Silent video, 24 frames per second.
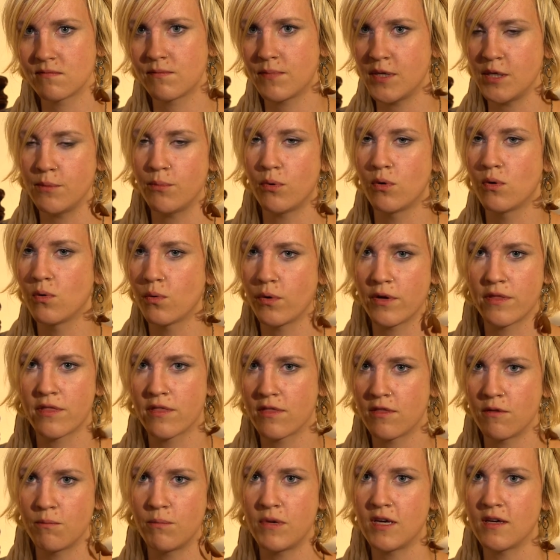people
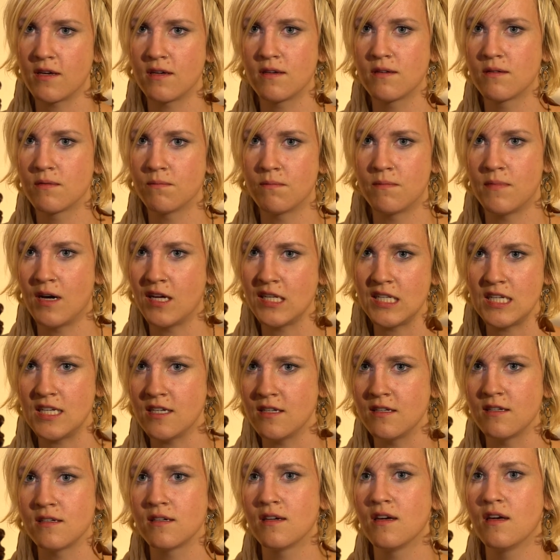with the big
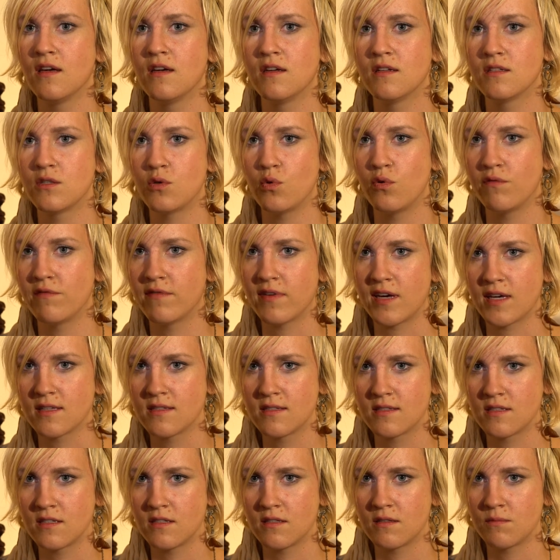money to
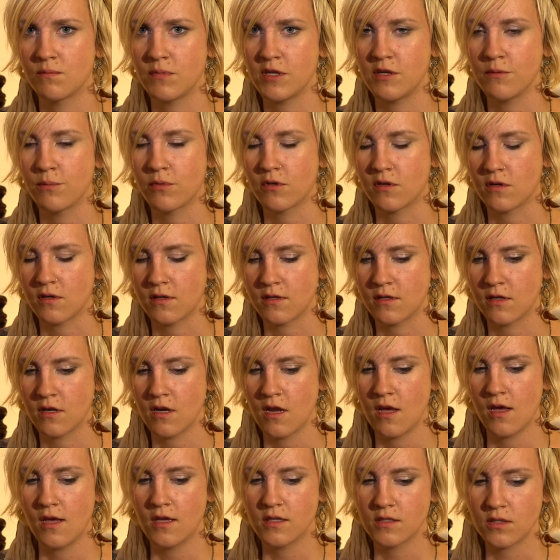invest in people. And
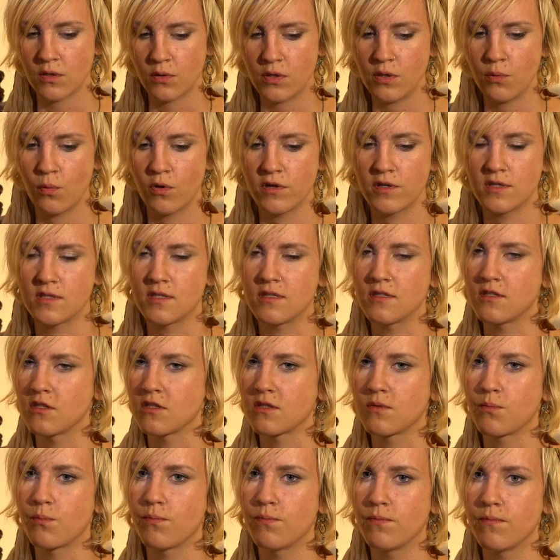so he wanted to
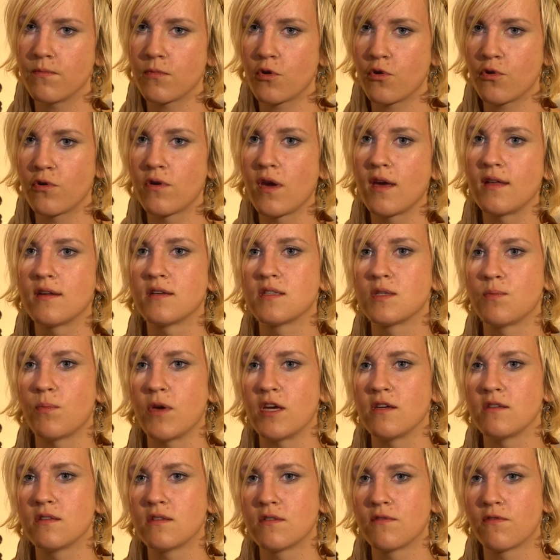just create a
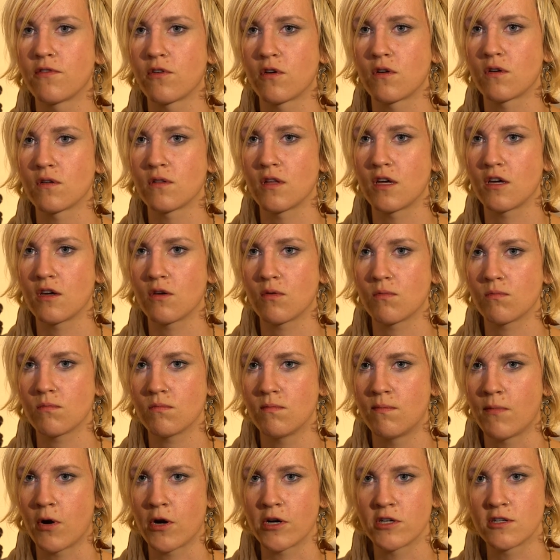space for like
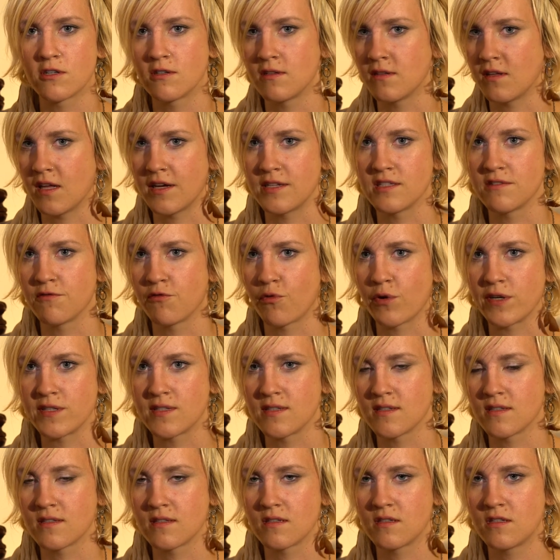marginalized
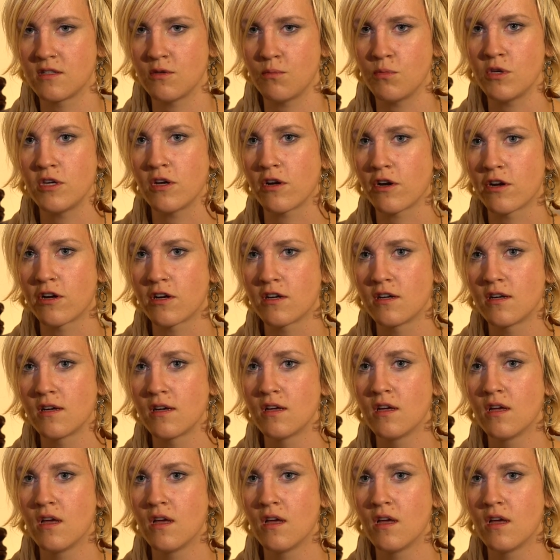voices to be heard.